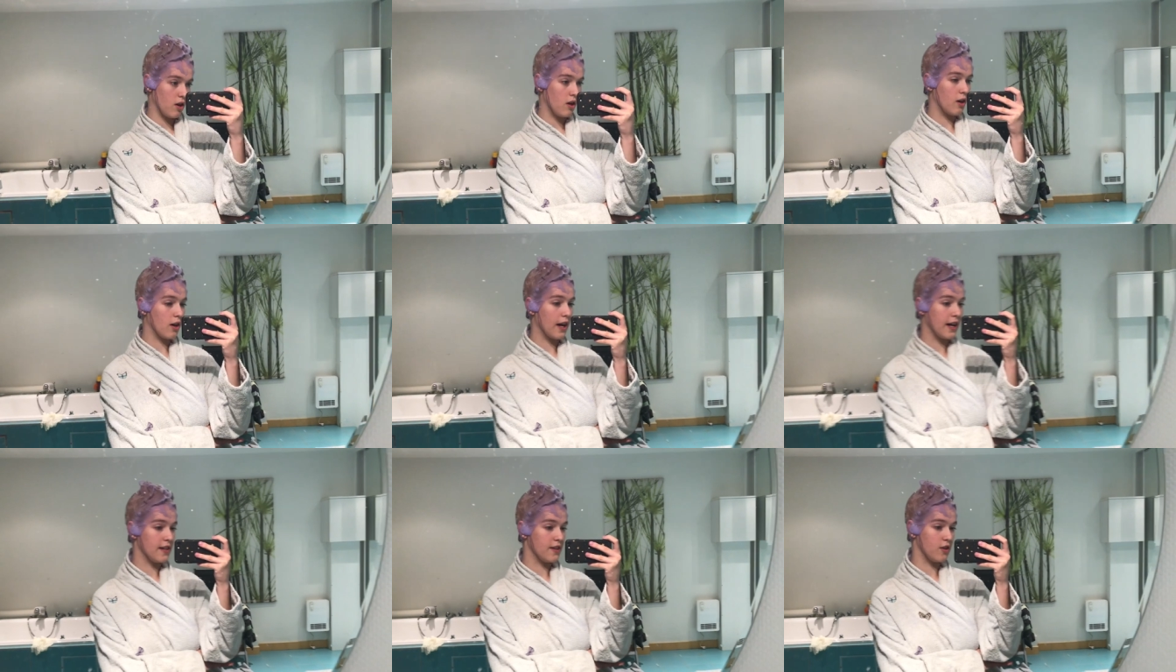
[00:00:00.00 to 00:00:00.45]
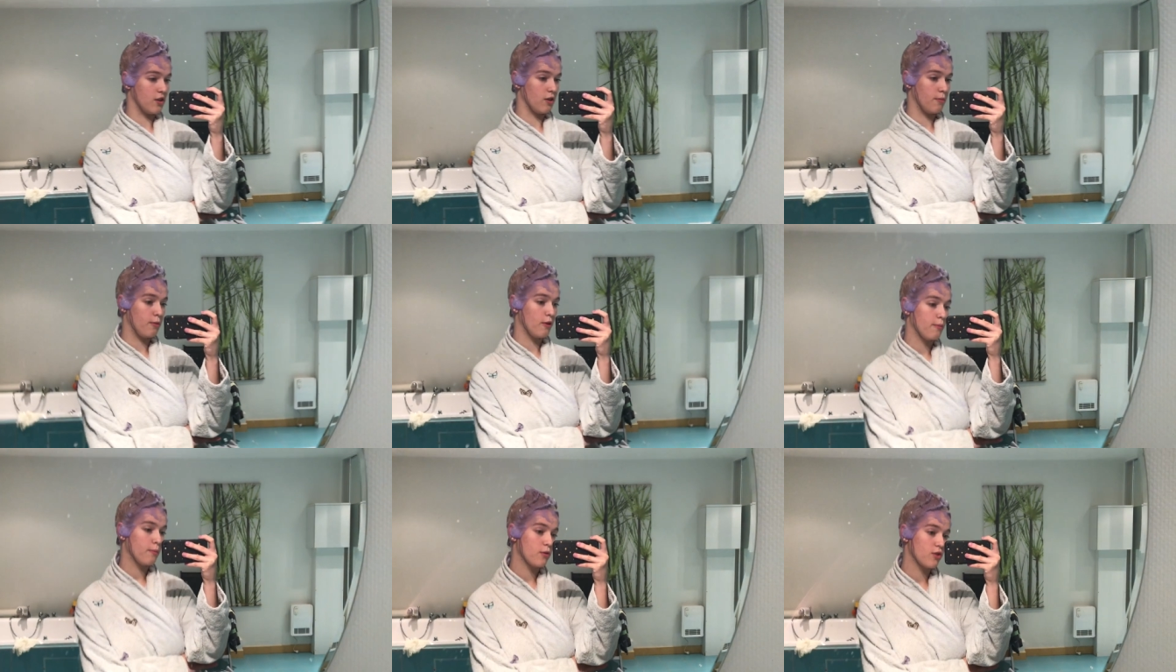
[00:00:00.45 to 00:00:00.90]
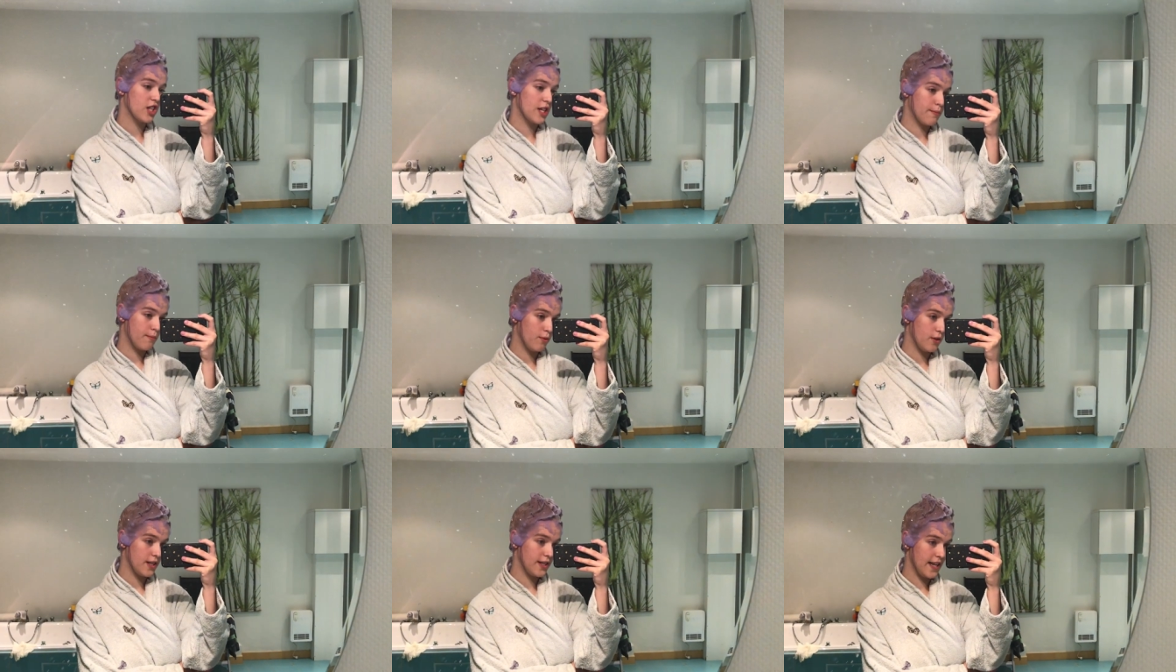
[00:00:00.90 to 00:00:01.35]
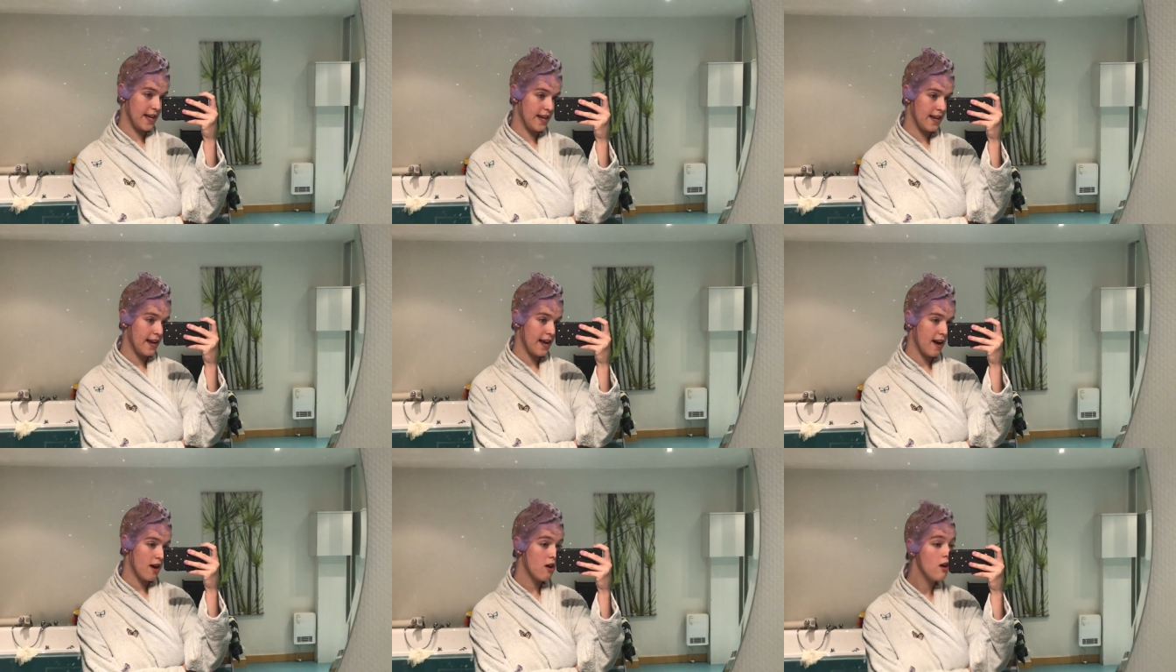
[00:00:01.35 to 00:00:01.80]
Okay, so the purple shampoo is
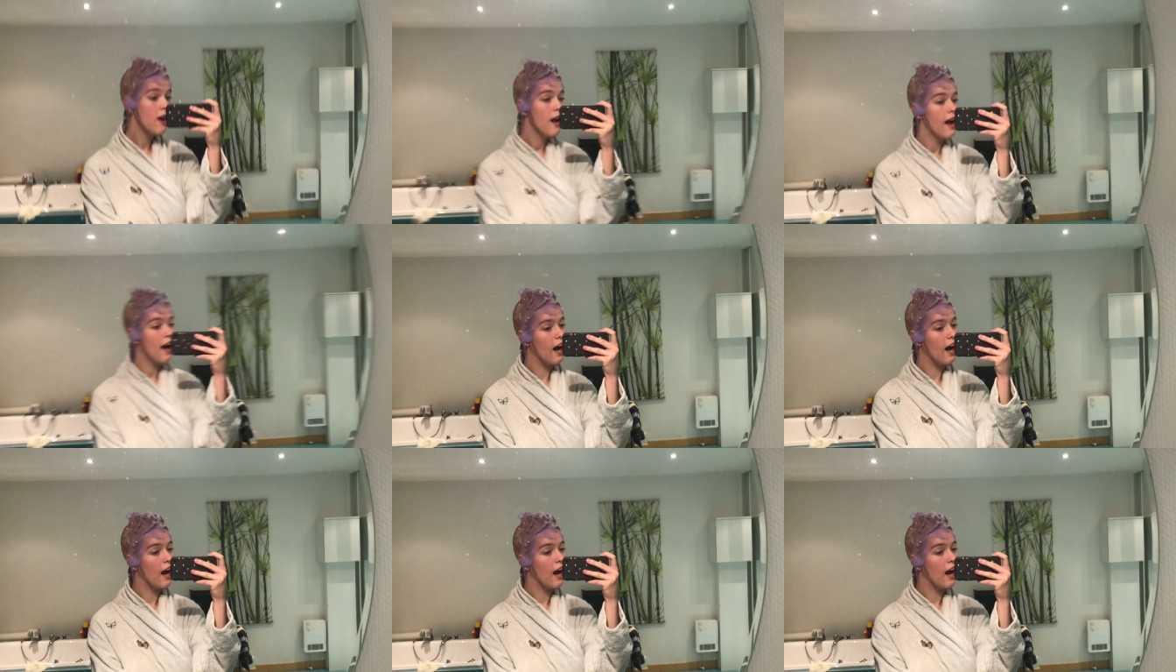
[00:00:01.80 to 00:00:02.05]
in now.